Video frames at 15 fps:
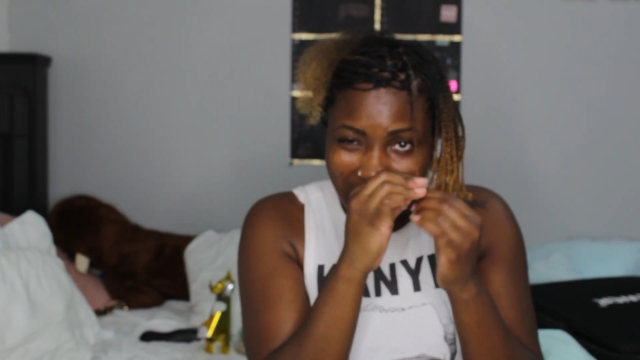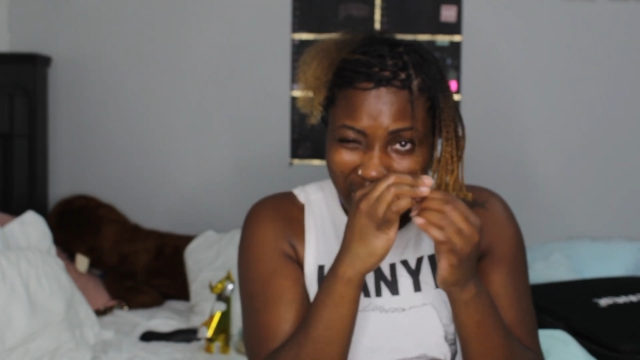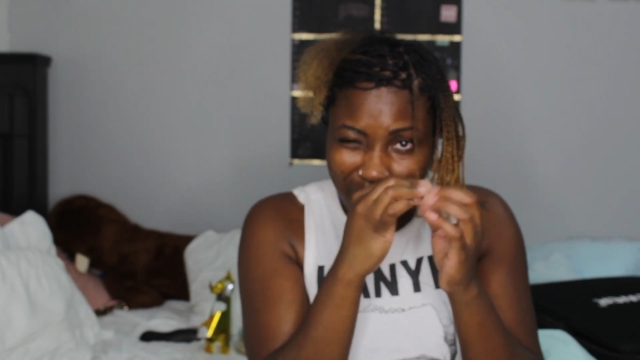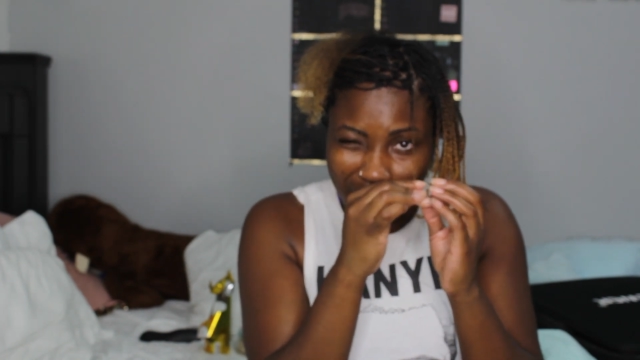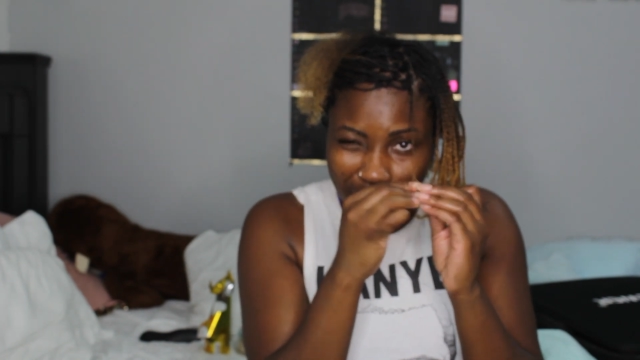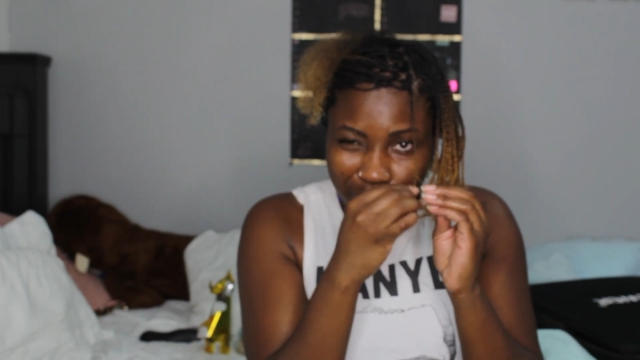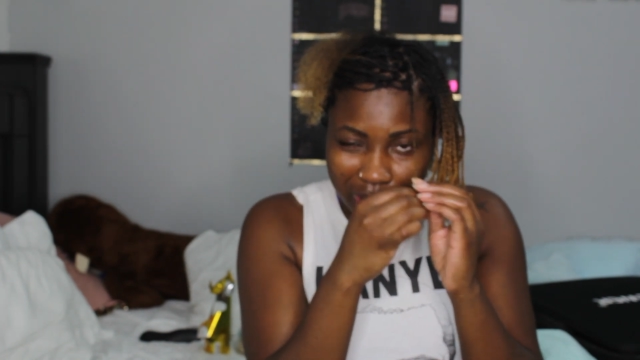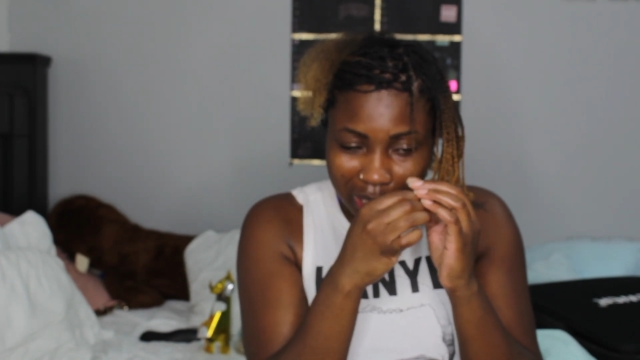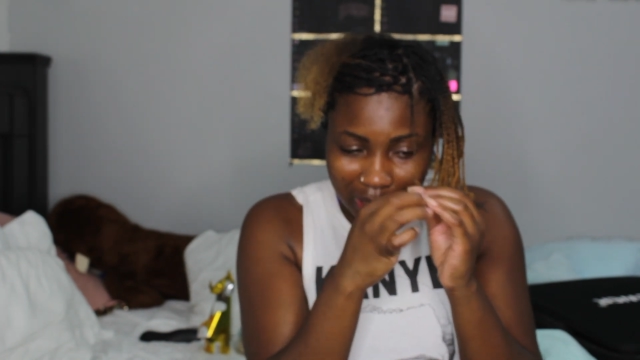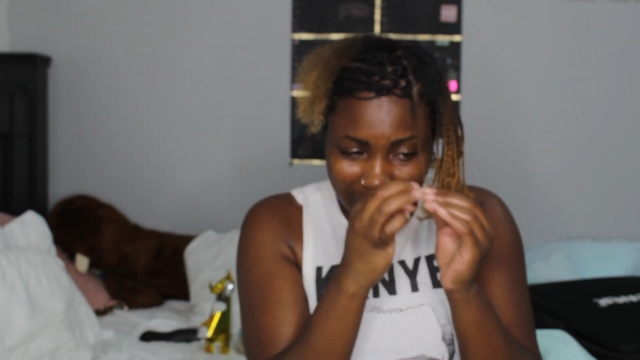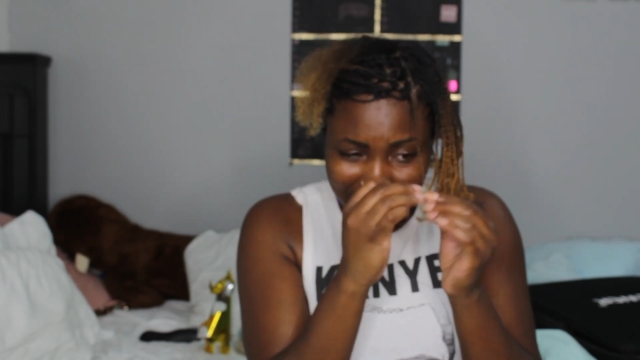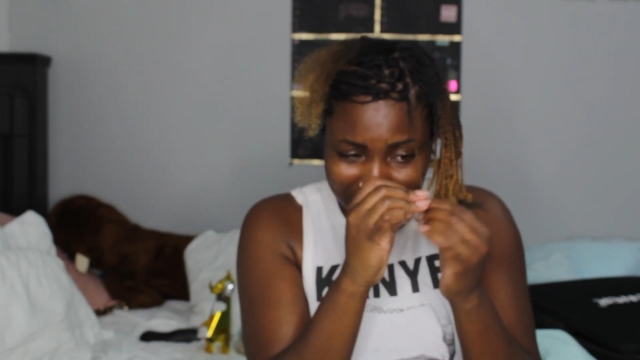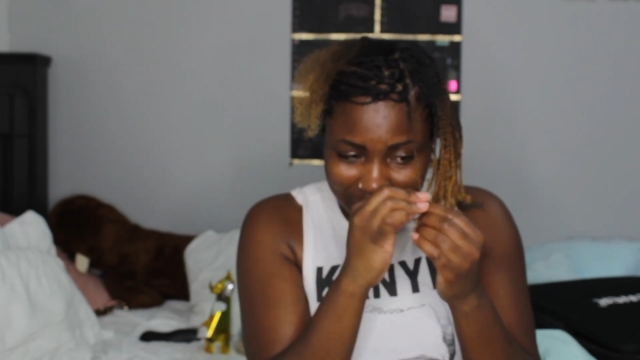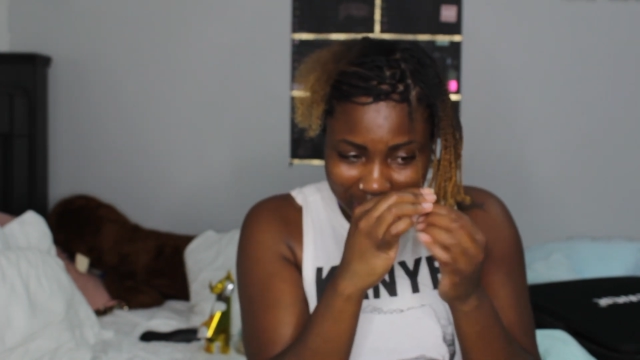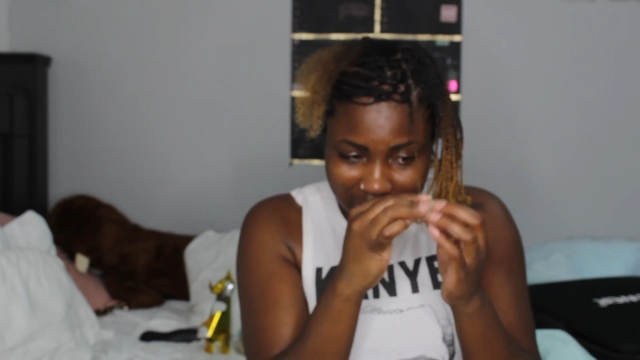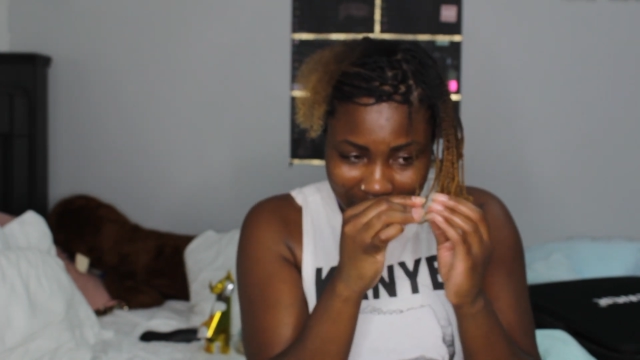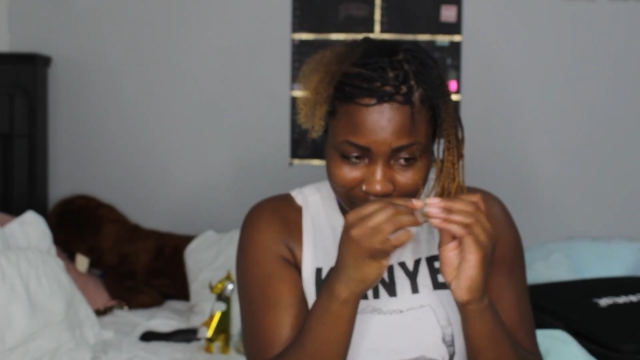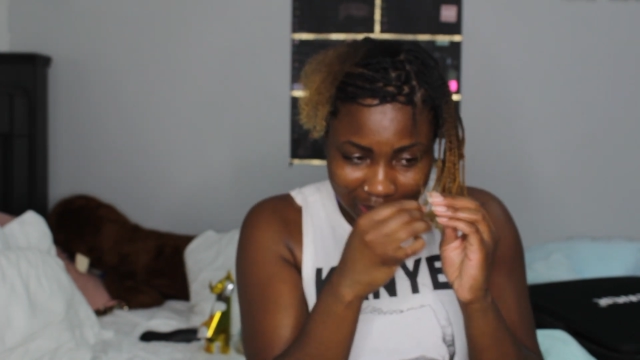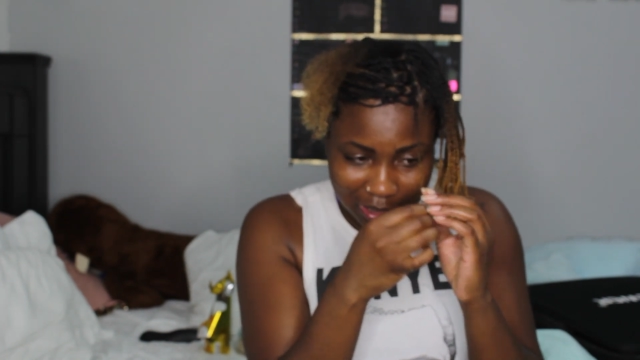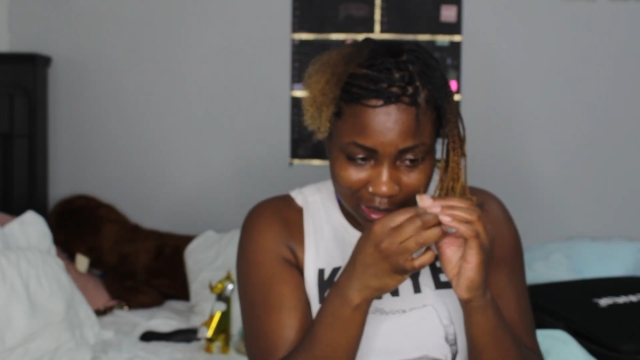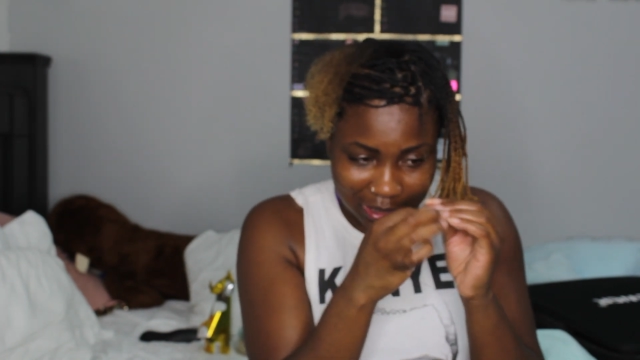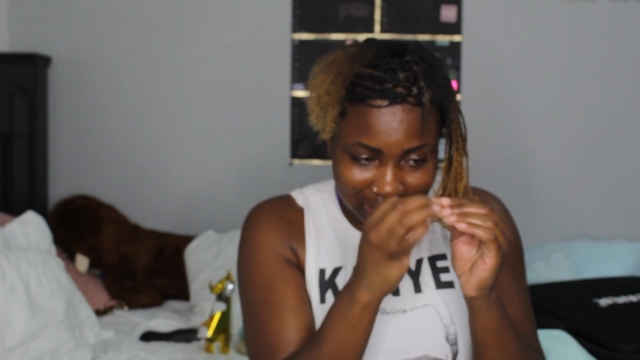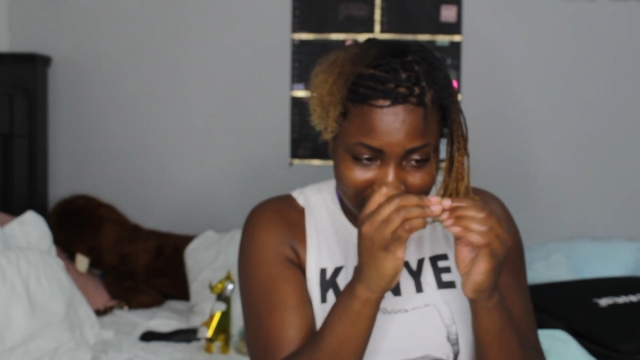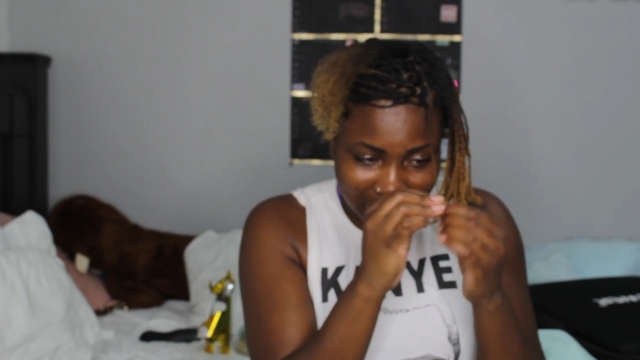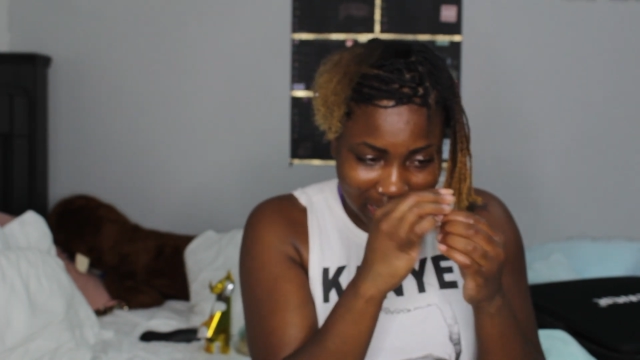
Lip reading: I won't be tempted to